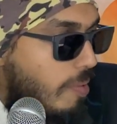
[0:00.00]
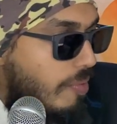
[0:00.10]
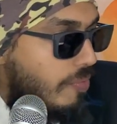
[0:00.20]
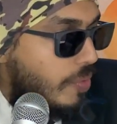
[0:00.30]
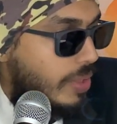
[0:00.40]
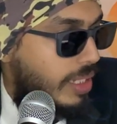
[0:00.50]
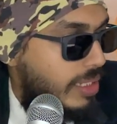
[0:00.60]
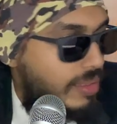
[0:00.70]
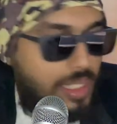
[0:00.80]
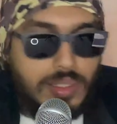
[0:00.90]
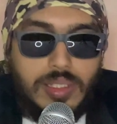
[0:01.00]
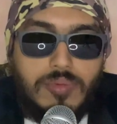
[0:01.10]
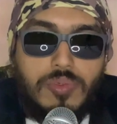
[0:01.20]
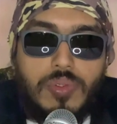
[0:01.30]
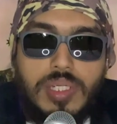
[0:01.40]
few days
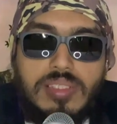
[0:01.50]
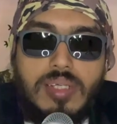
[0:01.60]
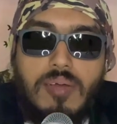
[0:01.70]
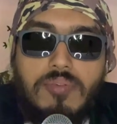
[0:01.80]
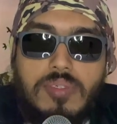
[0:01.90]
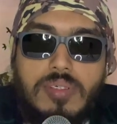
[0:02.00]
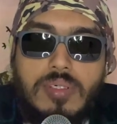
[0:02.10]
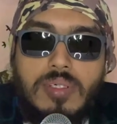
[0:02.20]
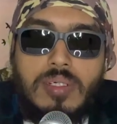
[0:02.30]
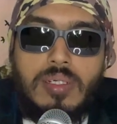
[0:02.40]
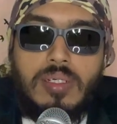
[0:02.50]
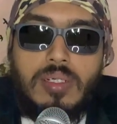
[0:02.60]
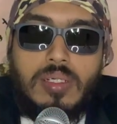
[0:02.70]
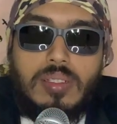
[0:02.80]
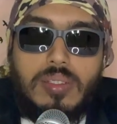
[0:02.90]
after
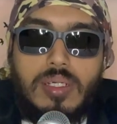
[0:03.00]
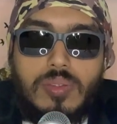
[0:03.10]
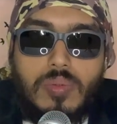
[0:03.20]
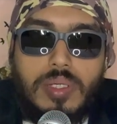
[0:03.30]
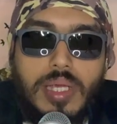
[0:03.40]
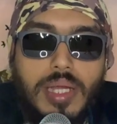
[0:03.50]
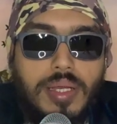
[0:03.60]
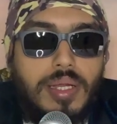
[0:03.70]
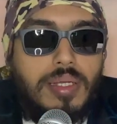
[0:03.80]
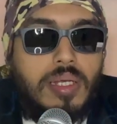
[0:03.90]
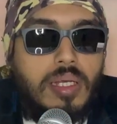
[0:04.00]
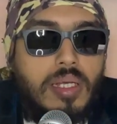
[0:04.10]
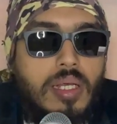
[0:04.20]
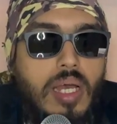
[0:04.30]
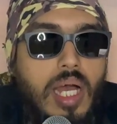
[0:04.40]
the earthquake had hit,
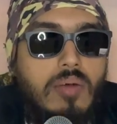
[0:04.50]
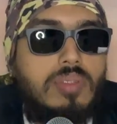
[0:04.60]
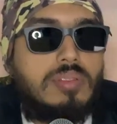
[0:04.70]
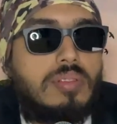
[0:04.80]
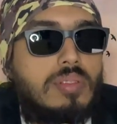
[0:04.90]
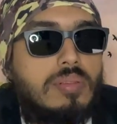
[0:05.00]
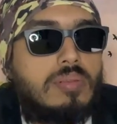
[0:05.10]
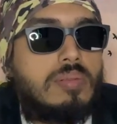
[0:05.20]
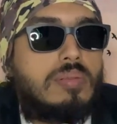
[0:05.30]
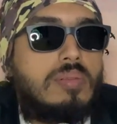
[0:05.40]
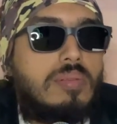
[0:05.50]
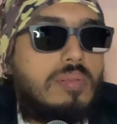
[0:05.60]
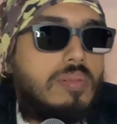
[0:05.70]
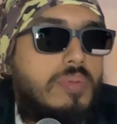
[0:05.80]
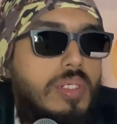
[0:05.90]
I was in
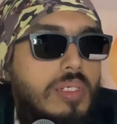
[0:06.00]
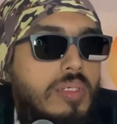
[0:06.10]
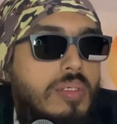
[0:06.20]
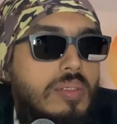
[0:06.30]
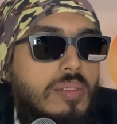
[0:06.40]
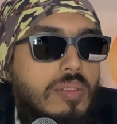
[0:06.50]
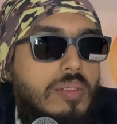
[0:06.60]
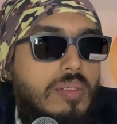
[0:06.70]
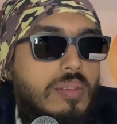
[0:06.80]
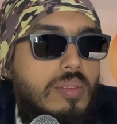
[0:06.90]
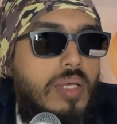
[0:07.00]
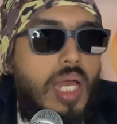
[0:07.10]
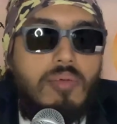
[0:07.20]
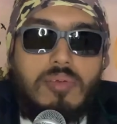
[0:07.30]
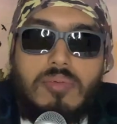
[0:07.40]
what?
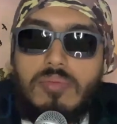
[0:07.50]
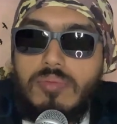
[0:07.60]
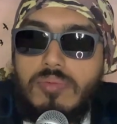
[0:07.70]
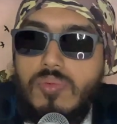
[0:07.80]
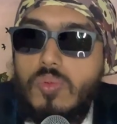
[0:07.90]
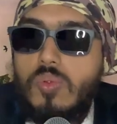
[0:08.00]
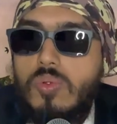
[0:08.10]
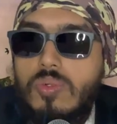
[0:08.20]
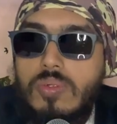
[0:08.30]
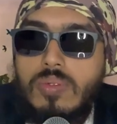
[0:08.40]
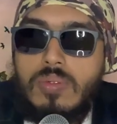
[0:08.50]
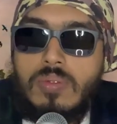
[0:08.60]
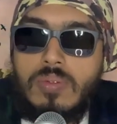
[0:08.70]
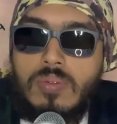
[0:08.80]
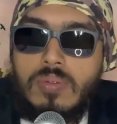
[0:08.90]
Having food,
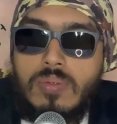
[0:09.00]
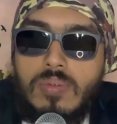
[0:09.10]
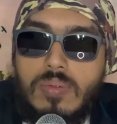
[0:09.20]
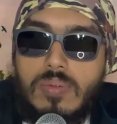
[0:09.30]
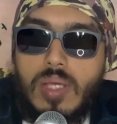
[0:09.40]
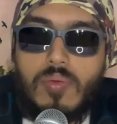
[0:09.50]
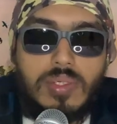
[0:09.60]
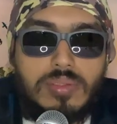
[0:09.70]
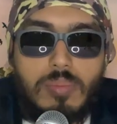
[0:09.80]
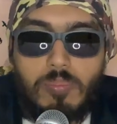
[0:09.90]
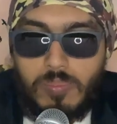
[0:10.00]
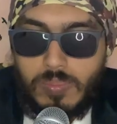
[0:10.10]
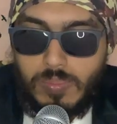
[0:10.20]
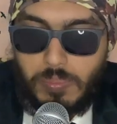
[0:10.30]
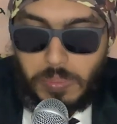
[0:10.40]
having some
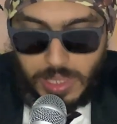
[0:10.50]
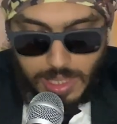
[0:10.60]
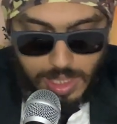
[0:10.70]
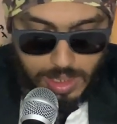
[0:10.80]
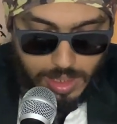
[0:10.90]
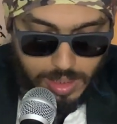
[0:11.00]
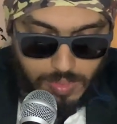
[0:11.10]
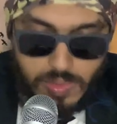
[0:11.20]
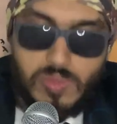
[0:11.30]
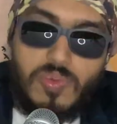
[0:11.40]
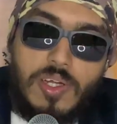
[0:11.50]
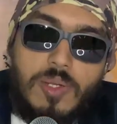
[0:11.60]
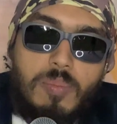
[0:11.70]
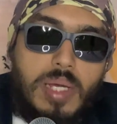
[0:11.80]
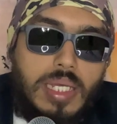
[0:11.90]
biryani with a friend
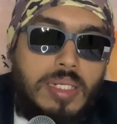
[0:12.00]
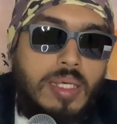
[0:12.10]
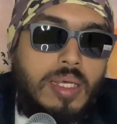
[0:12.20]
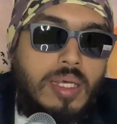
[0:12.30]
of mine